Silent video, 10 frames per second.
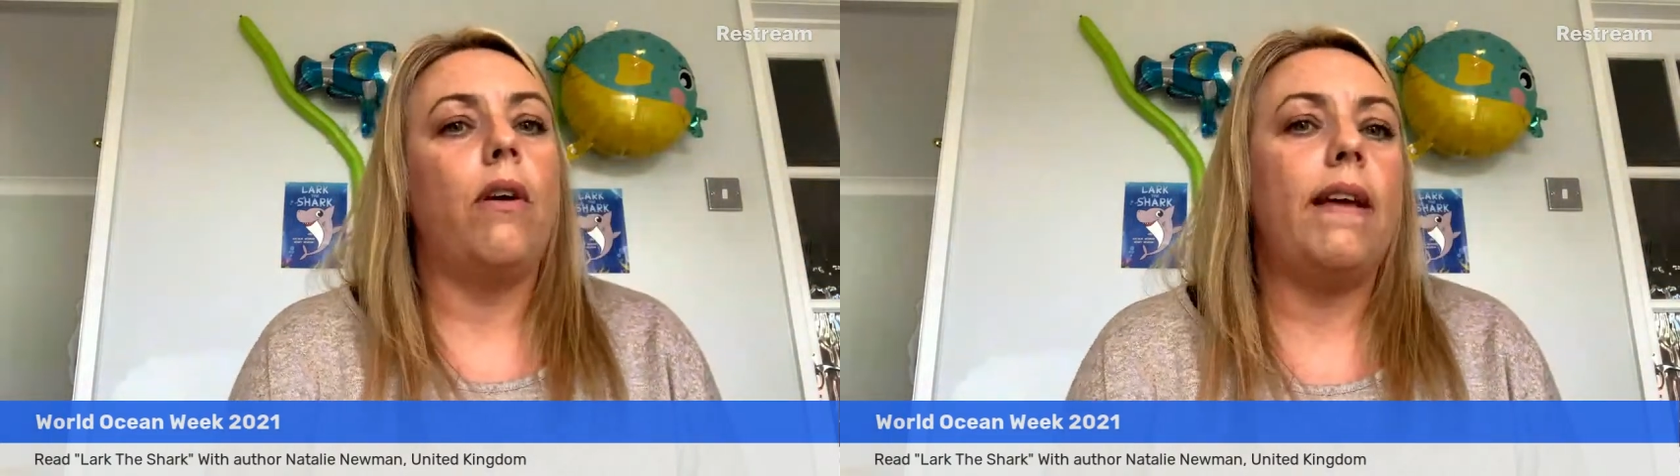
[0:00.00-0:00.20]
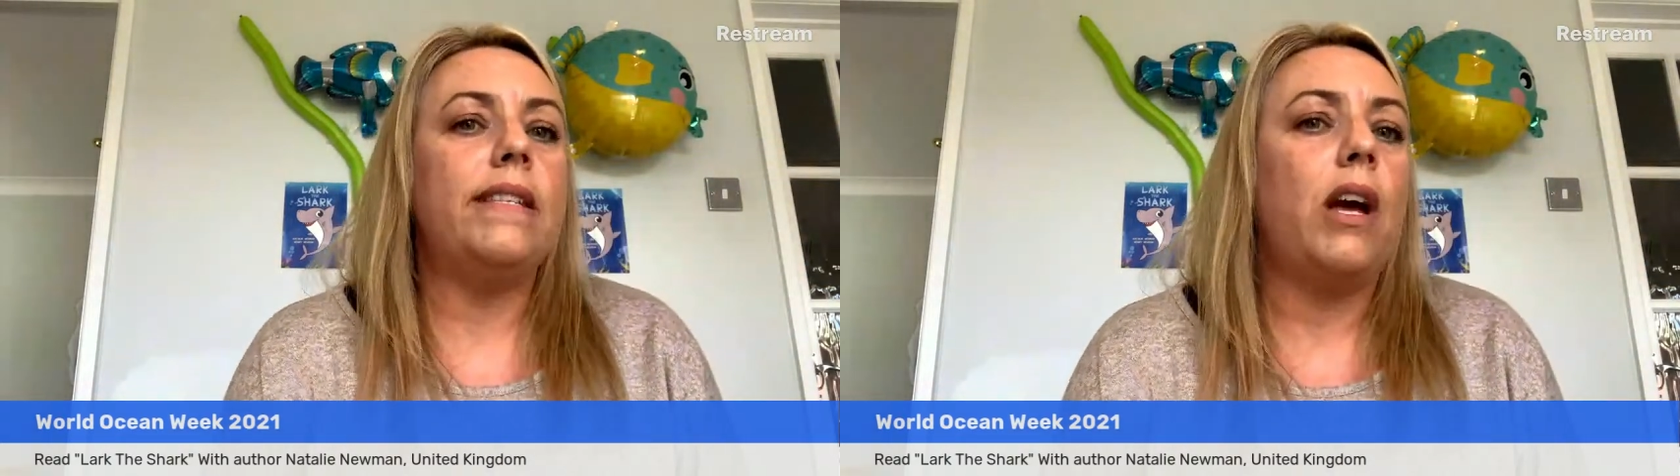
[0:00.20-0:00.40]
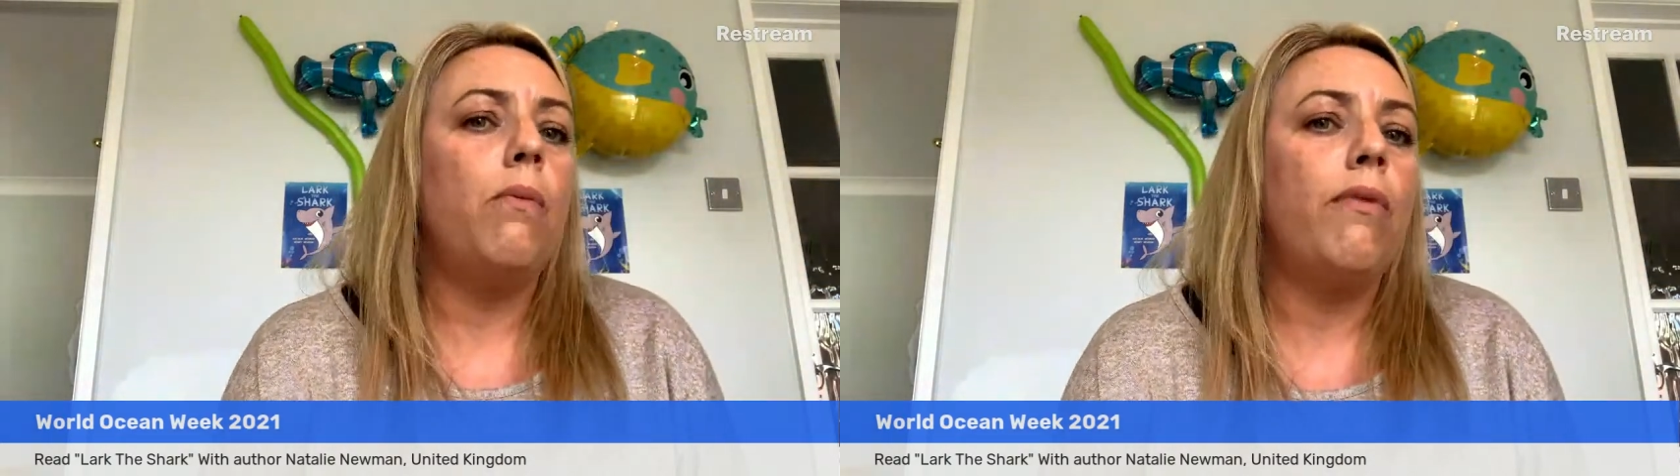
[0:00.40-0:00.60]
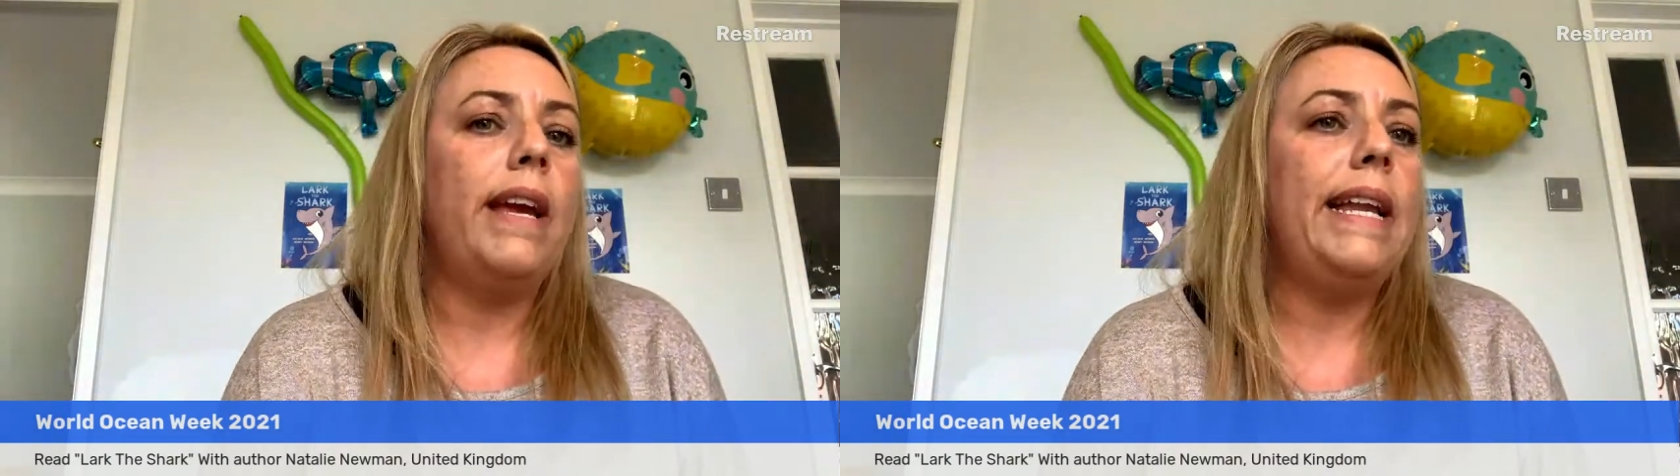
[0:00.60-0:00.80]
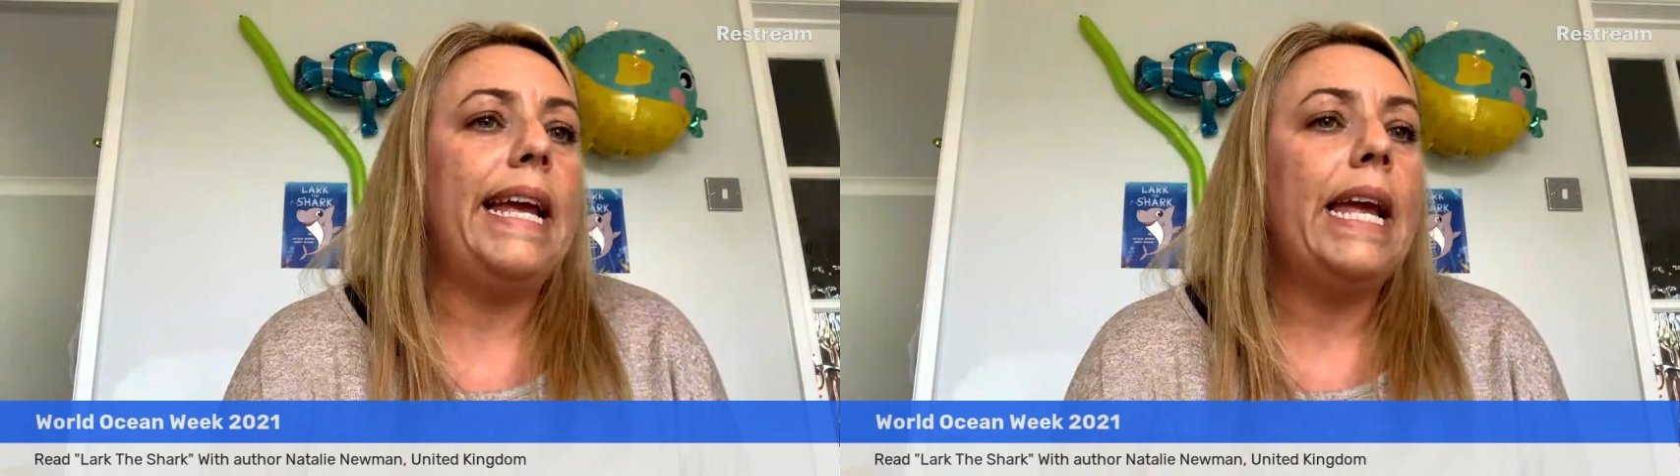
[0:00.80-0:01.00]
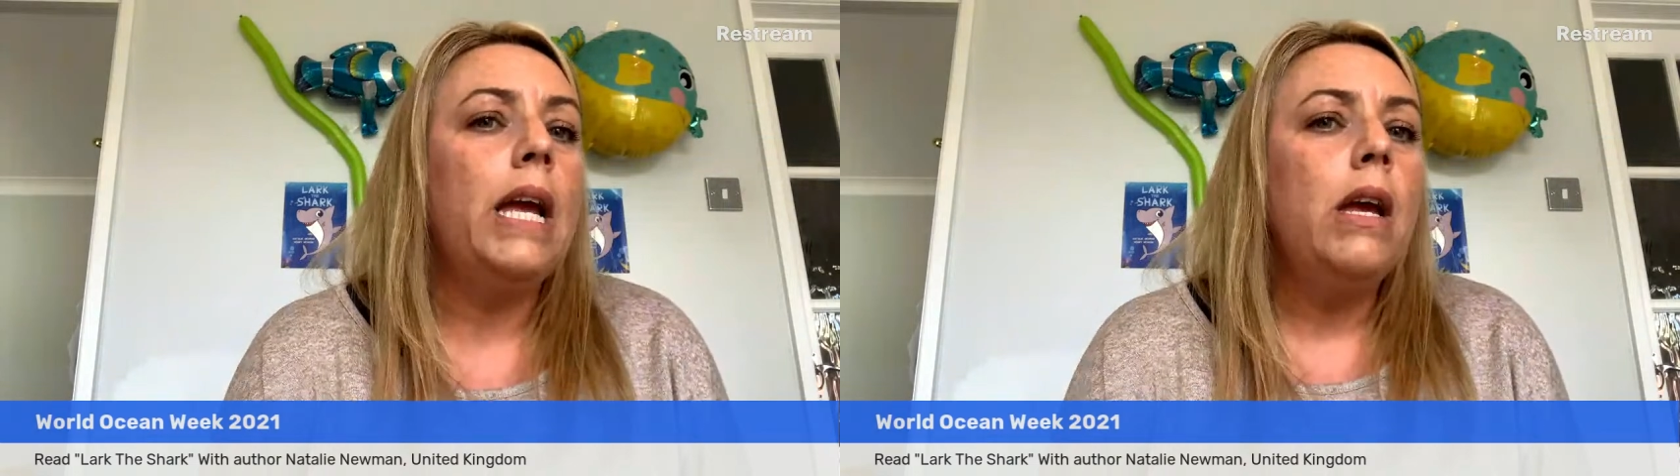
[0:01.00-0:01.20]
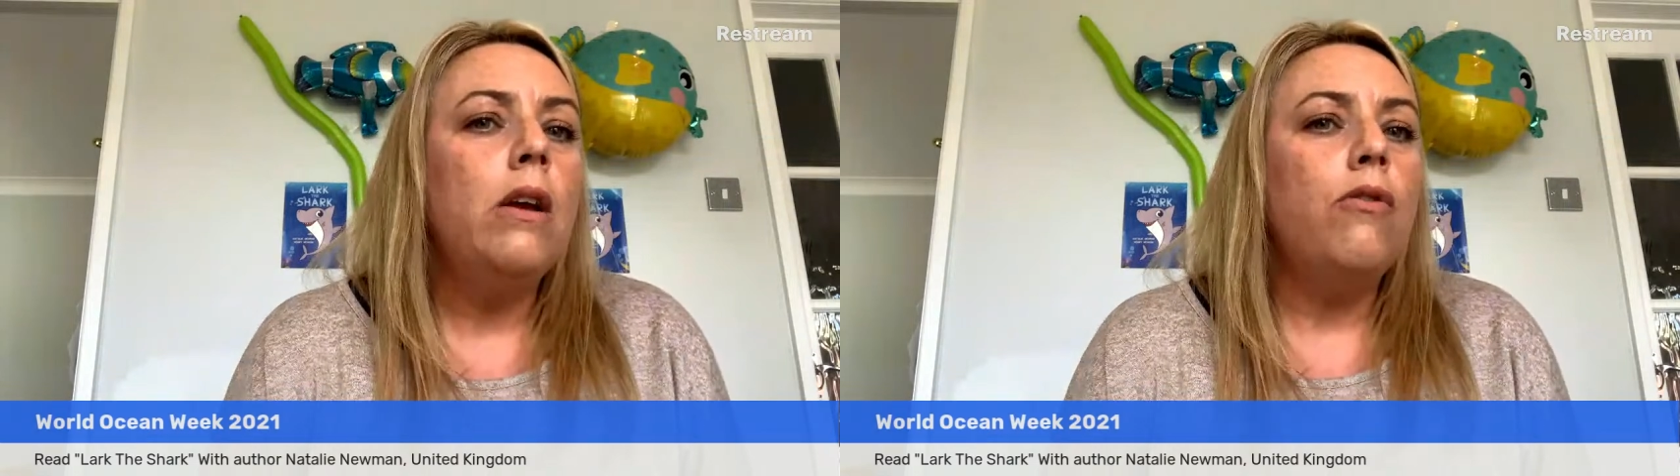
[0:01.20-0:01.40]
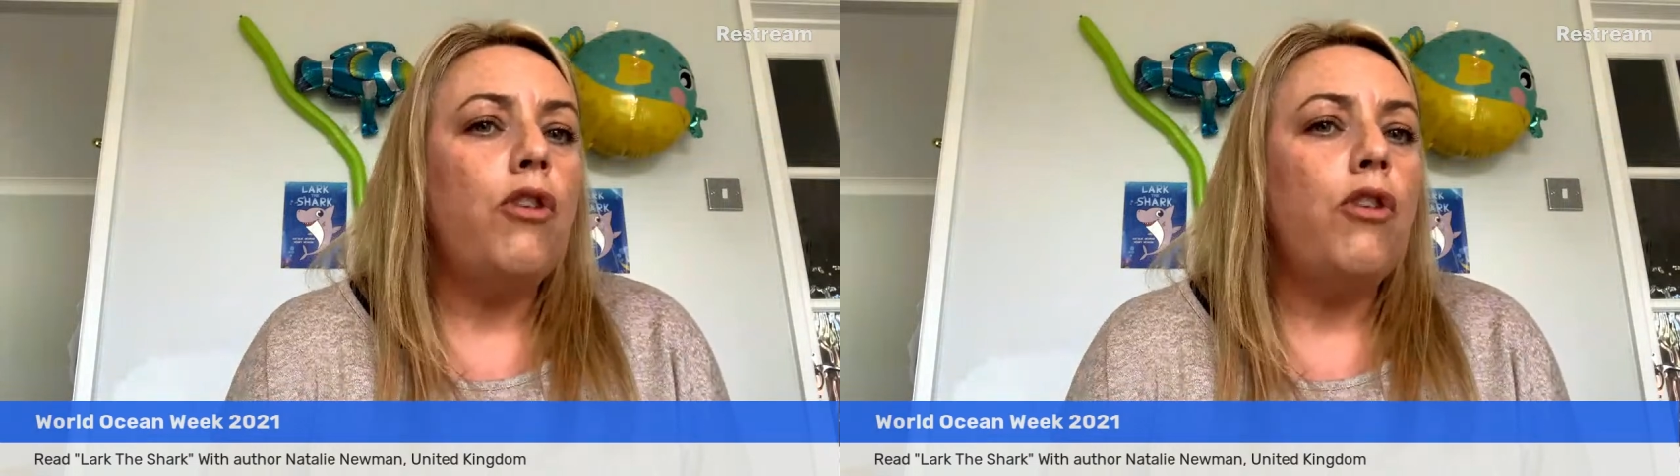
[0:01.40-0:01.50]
you know, they don't really